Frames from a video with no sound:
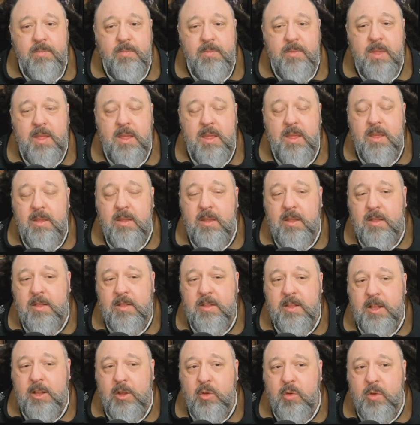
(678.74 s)

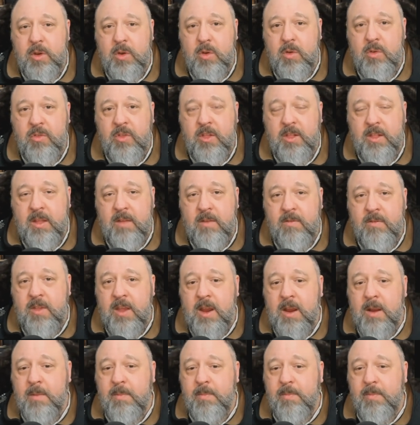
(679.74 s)
little critters that live
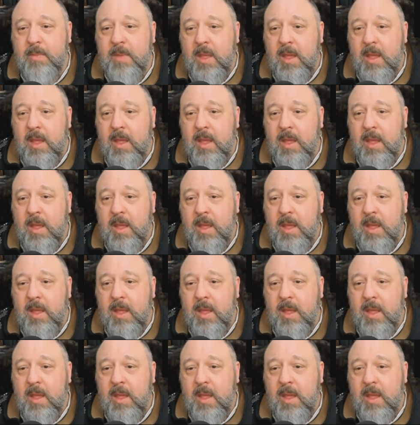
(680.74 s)
there.